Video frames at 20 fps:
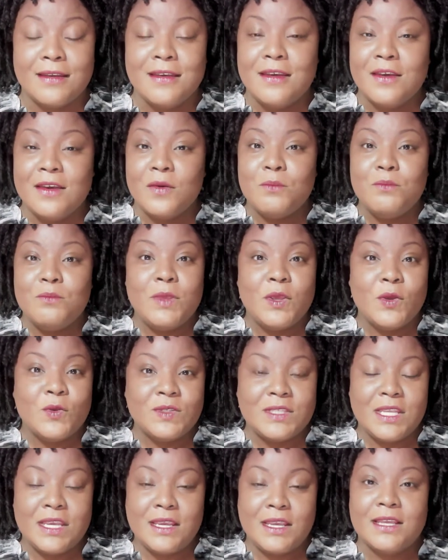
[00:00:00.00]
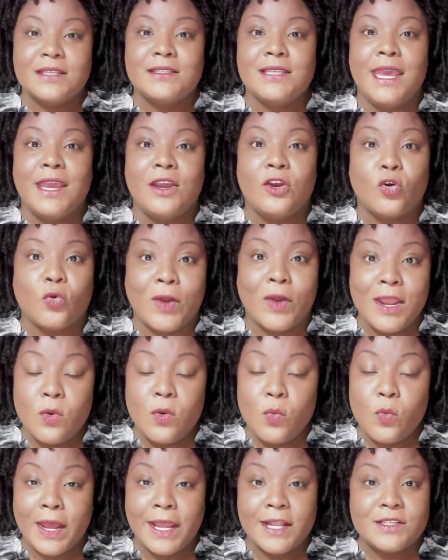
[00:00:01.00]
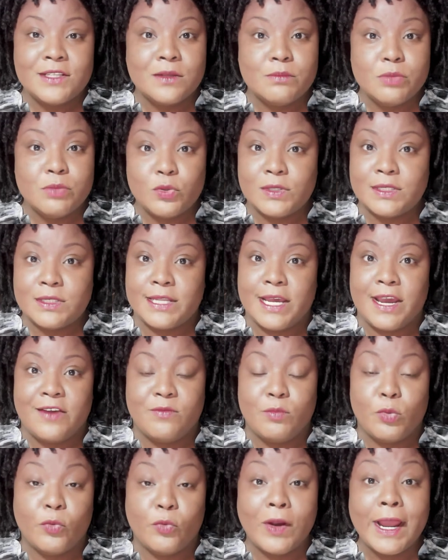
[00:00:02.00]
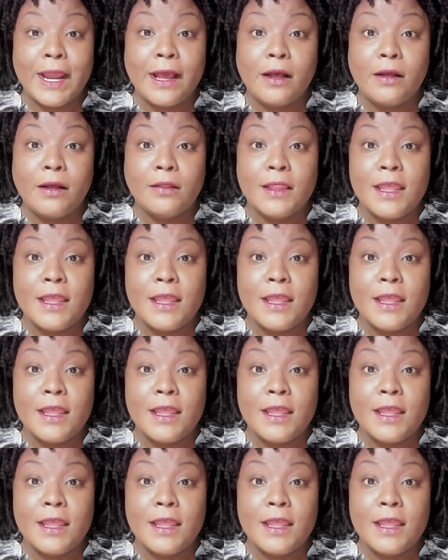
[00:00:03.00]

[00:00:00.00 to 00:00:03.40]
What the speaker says: Music is a great way to boost staff morale,